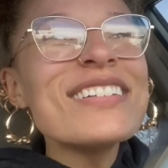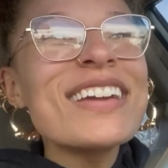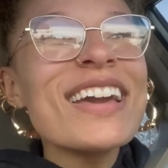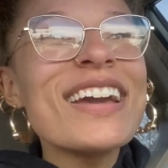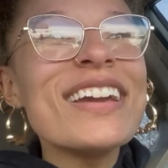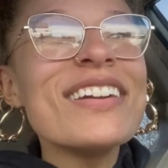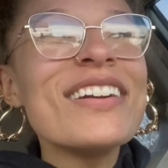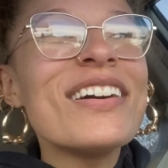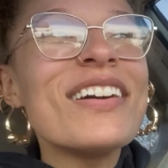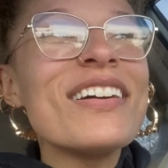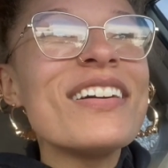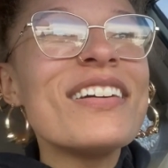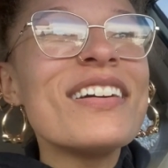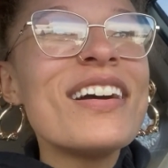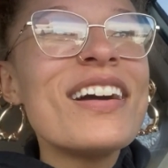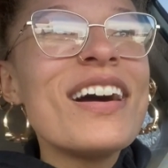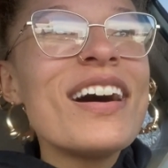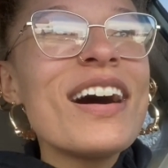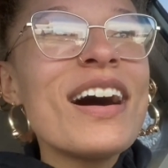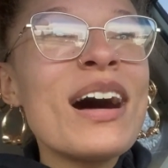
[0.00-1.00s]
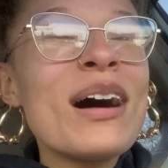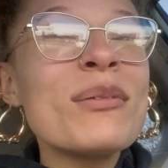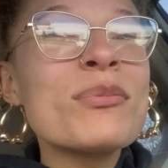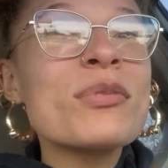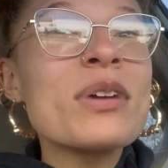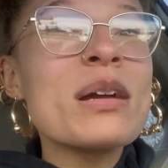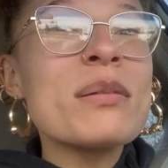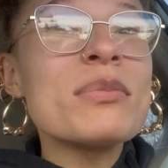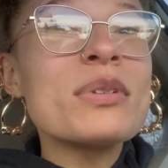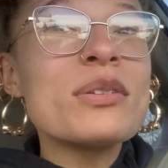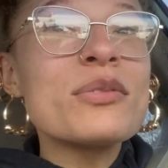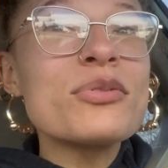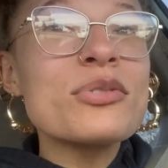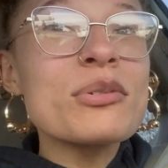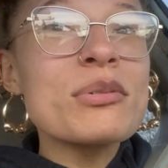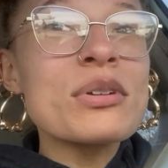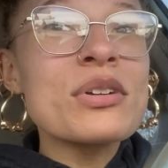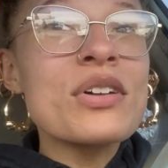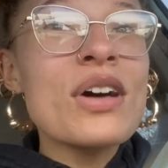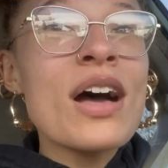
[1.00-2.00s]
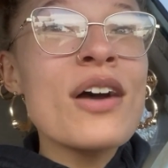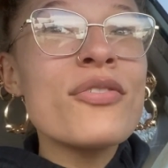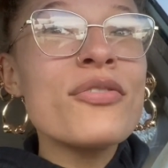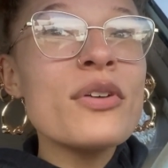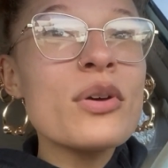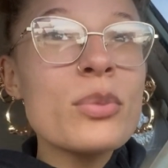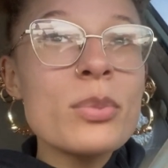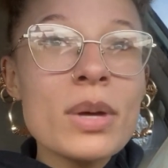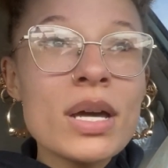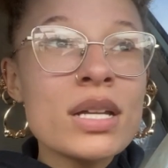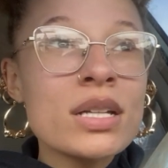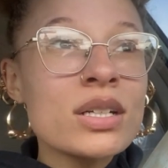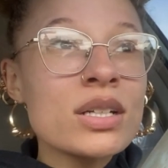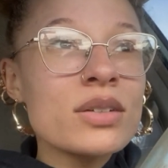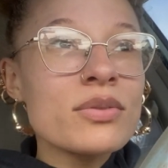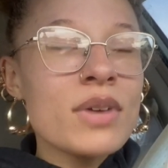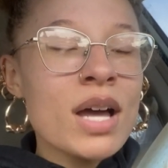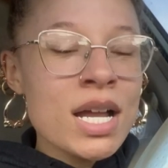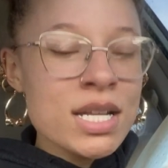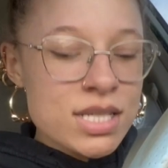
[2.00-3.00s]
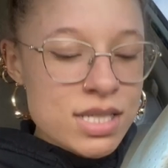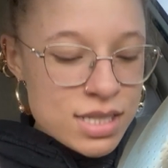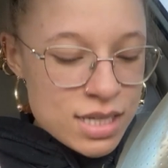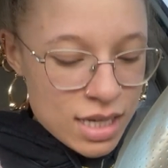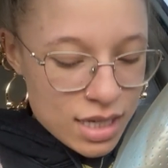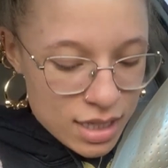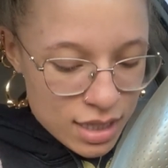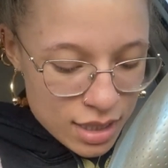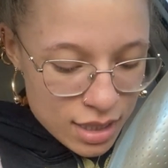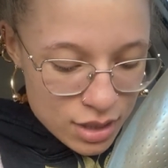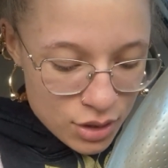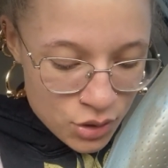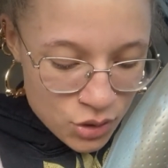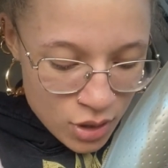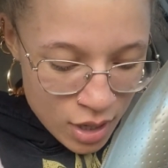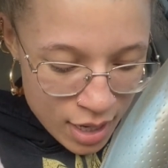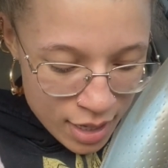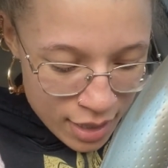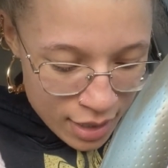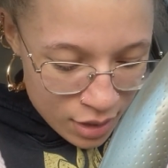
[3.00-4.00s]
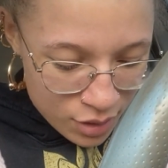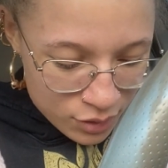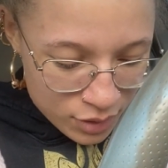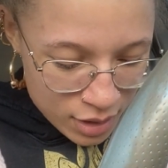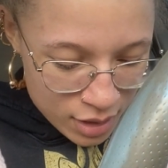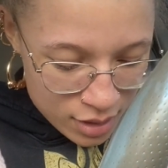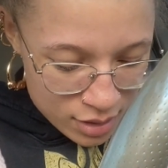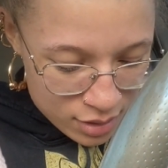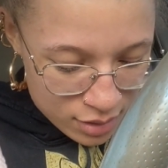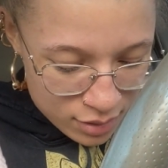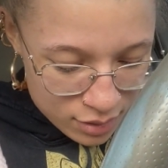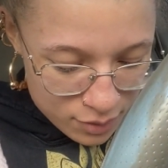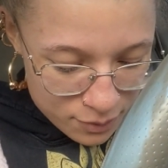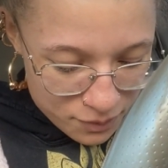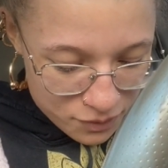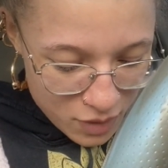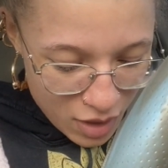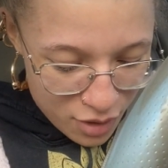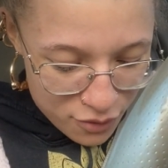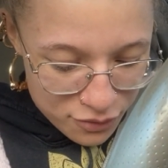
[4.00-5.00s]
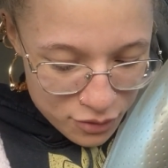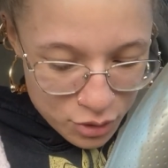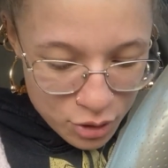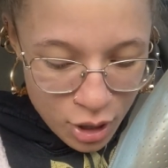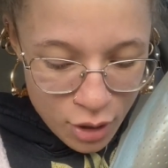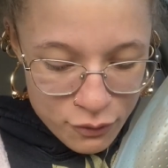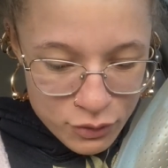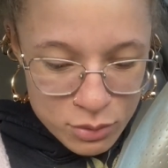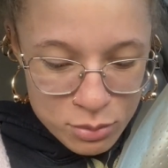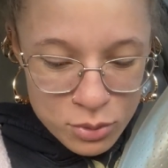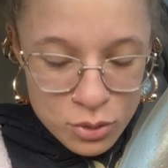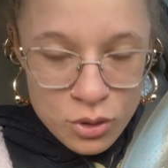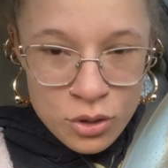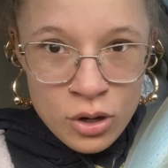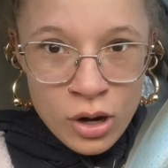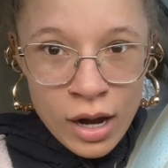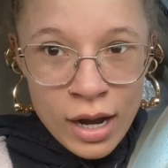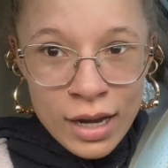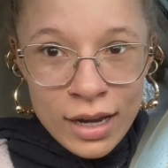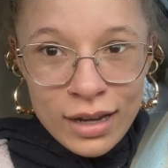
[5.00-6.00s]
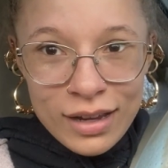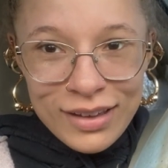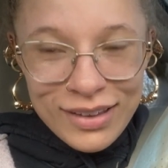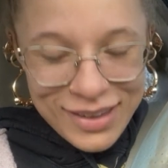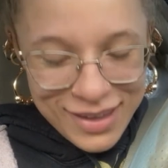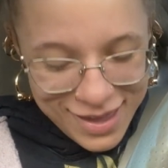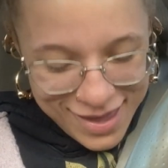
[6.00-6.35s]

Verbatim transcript: okay, y'all. I'm rambling for real. I feel better. I just needed to get a cry out and I feel comfortable crying